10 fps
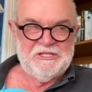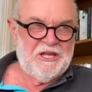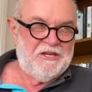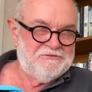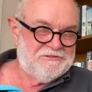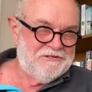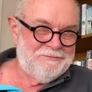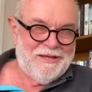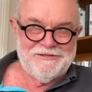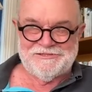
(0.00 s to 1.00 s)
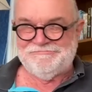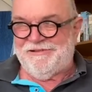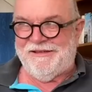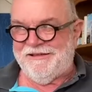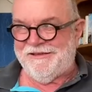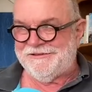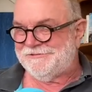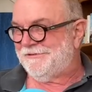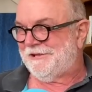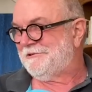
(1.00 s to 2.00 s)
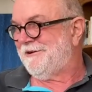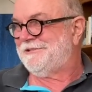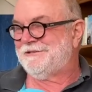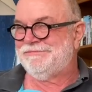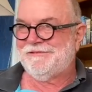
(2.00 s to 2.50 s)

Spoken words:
dangerous little boats and bloody crazy.